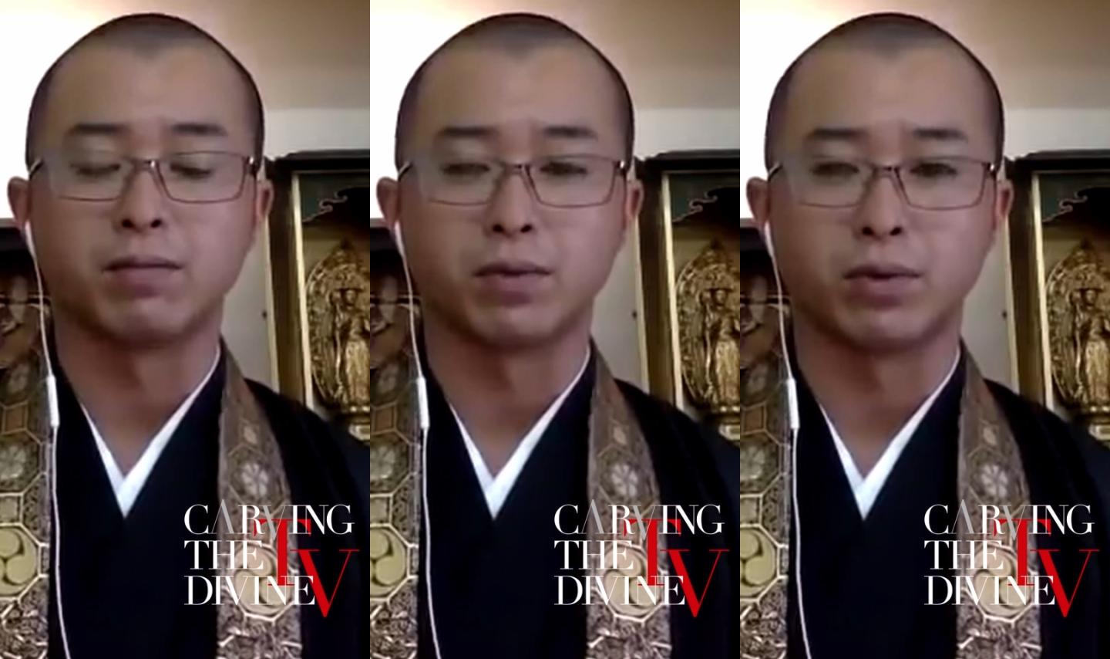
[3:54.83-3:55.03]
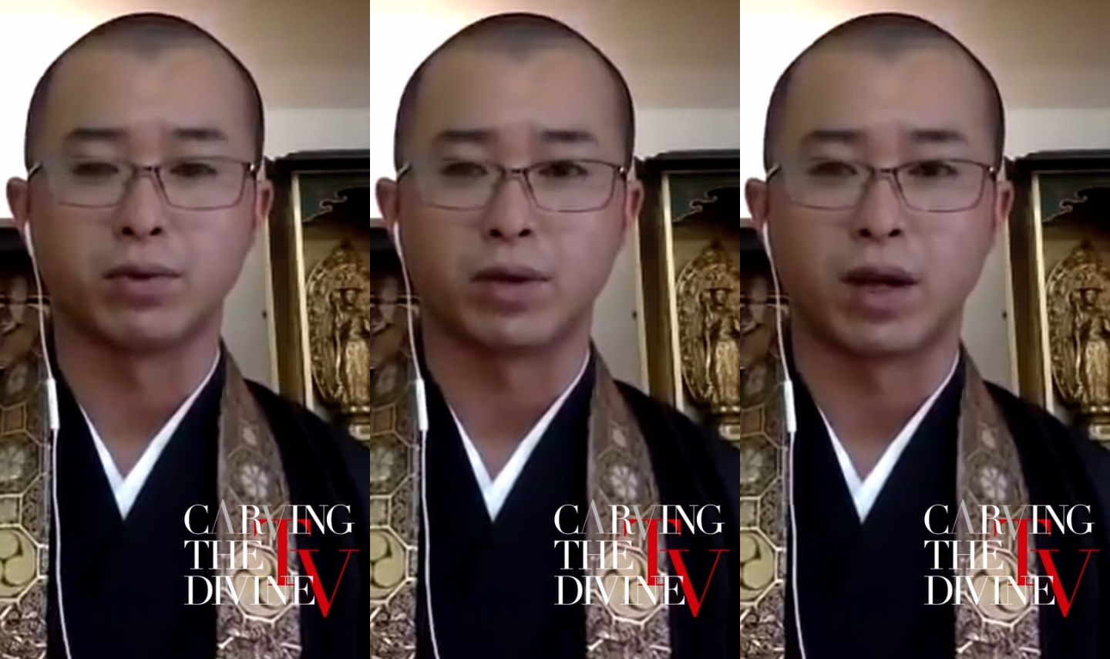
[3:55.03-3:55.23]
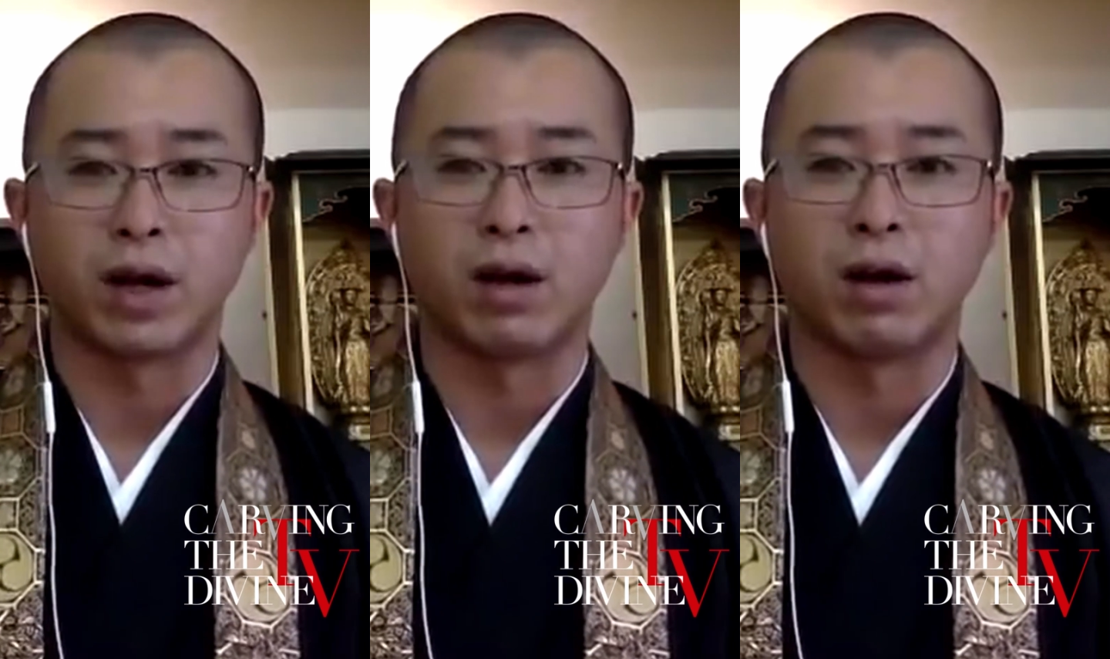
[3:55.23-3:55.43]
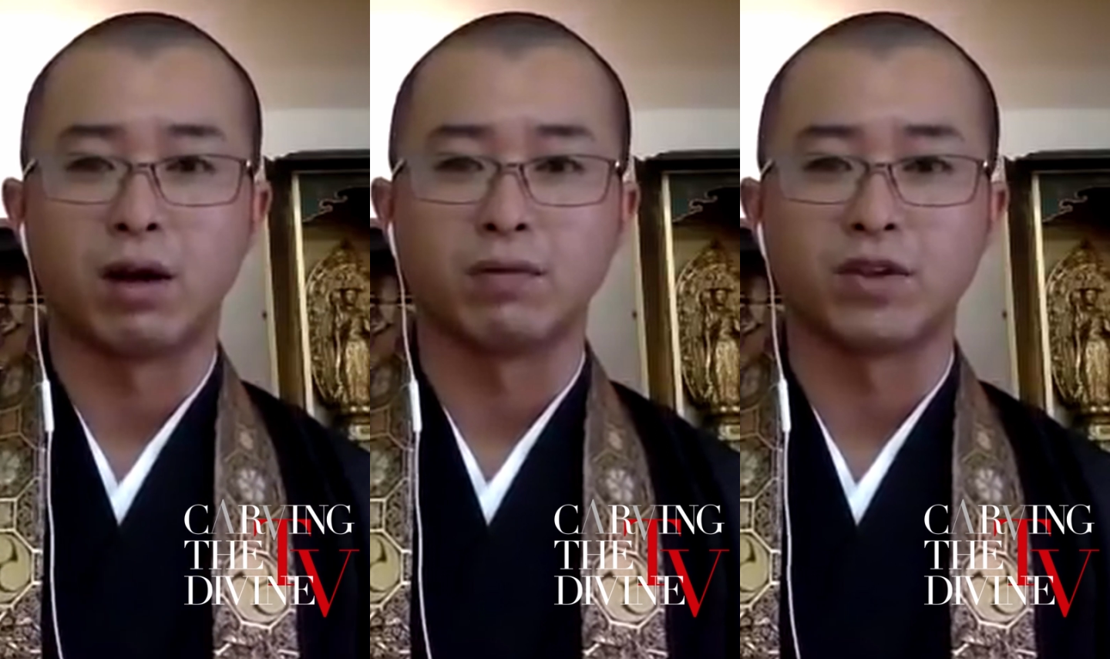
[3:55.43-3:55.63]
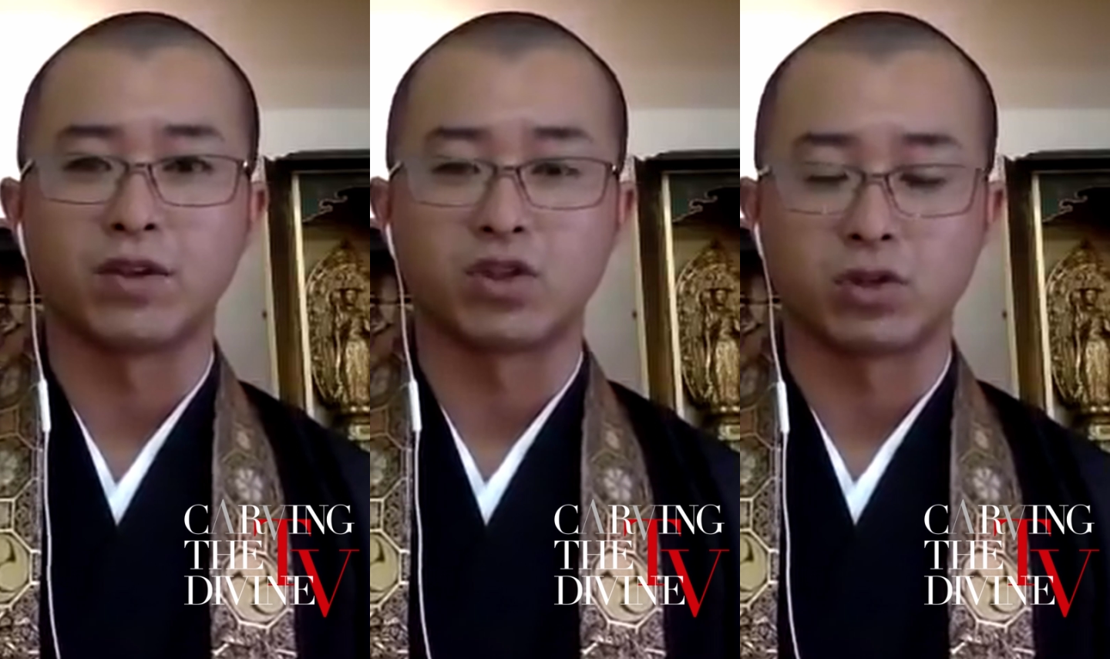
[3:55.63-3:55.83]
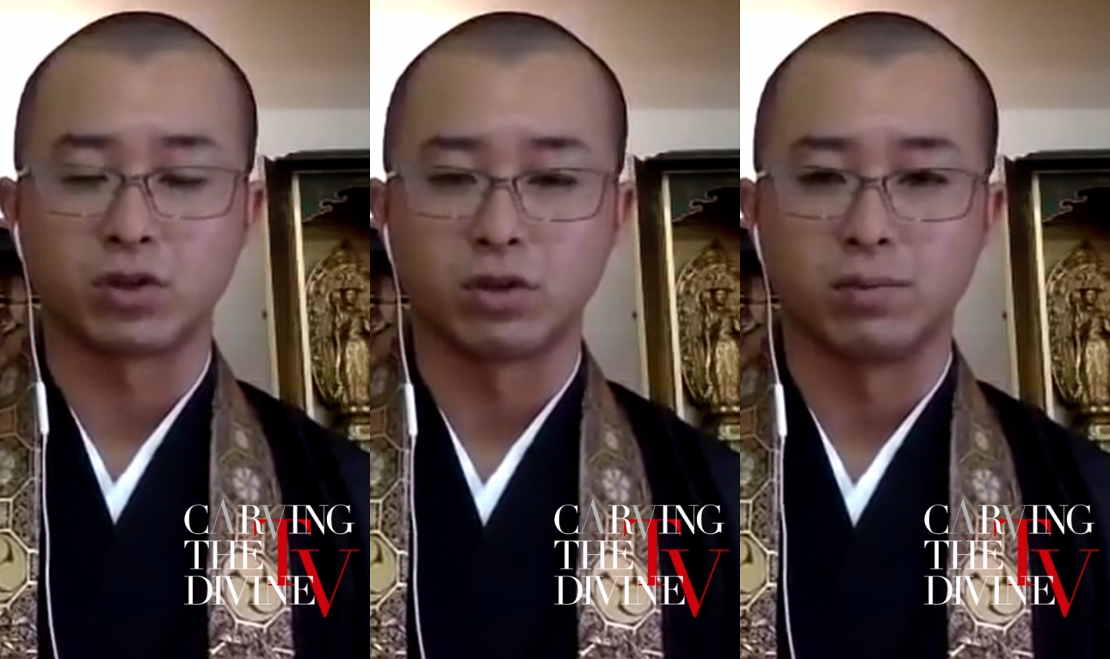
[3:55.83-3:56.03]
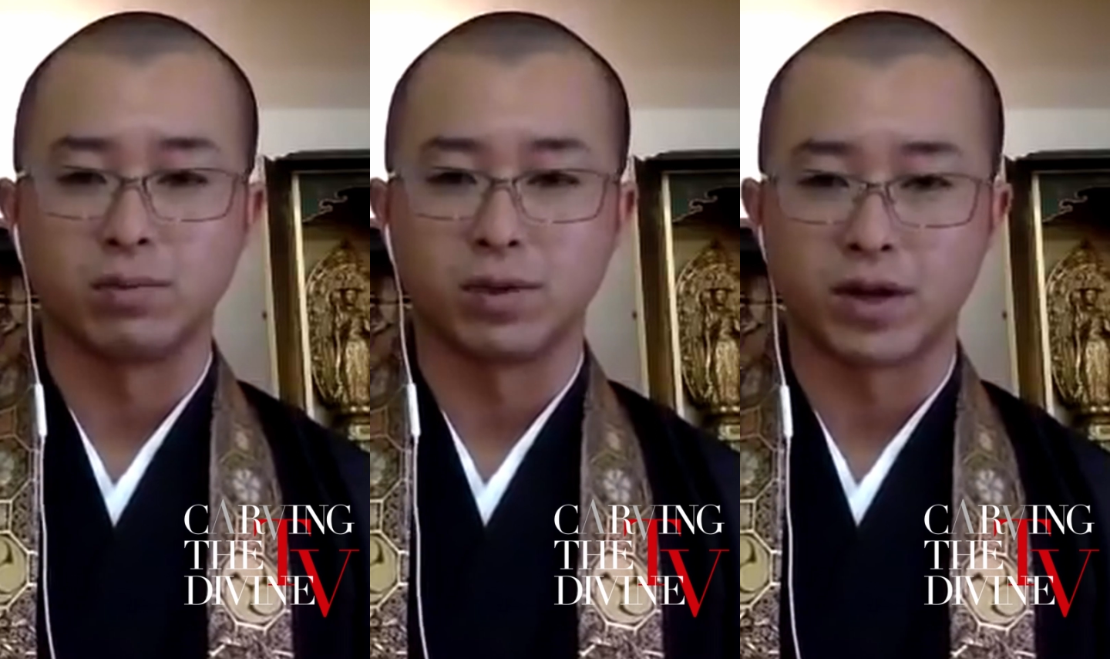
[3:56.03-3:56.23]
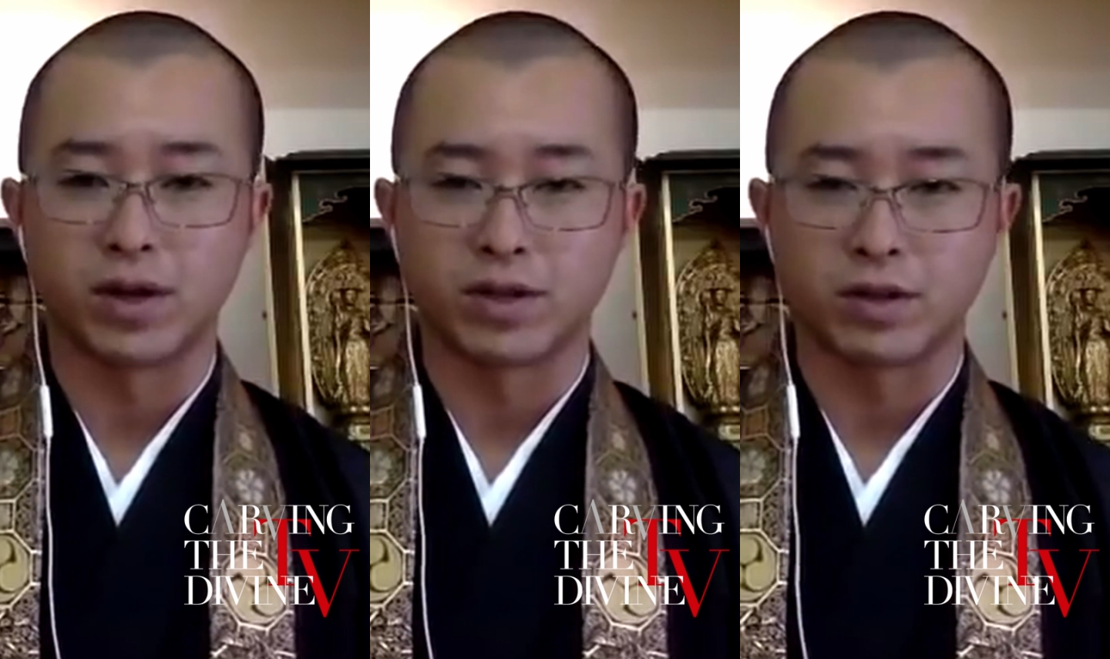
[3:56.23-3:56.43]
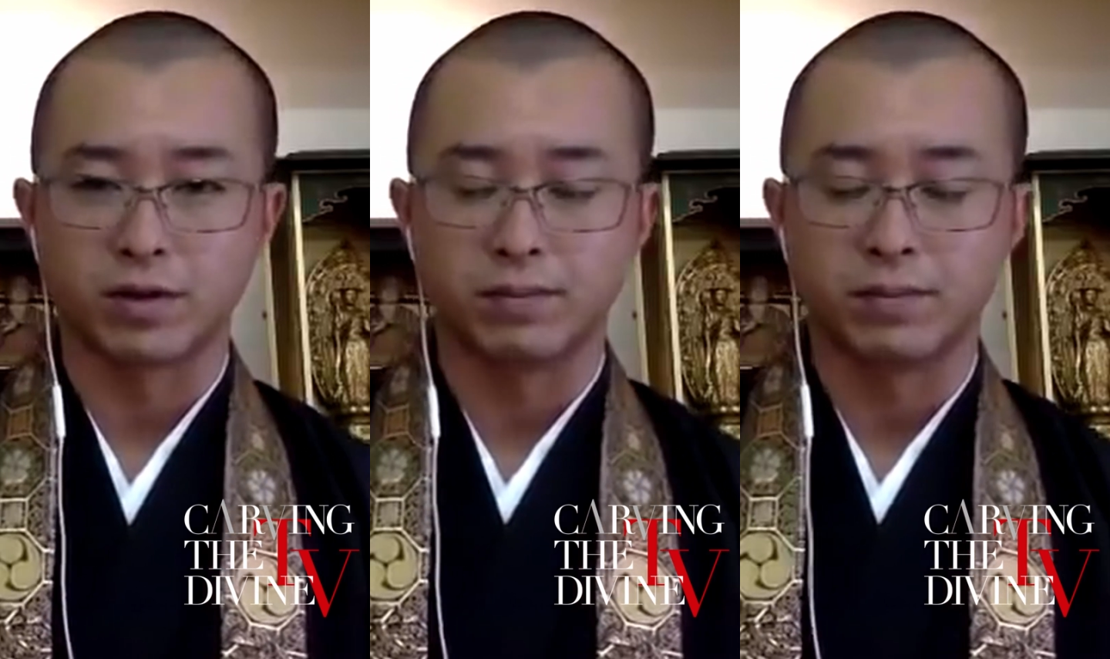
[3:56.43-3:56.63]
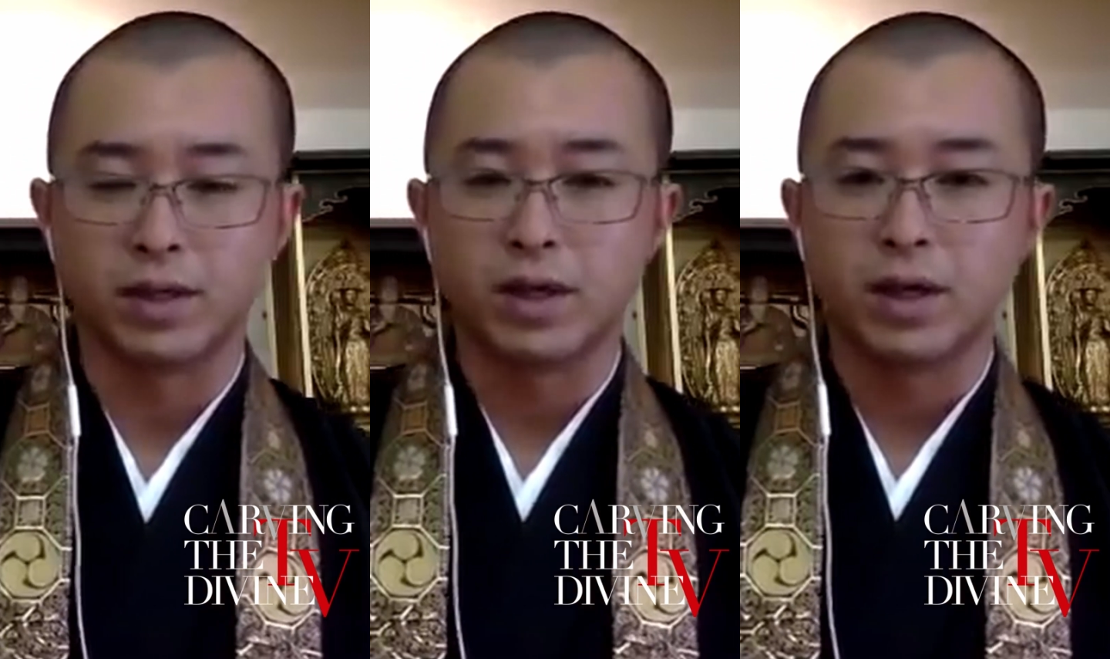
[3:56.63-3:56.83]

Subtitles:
Buddha of the Shingon Buddhism.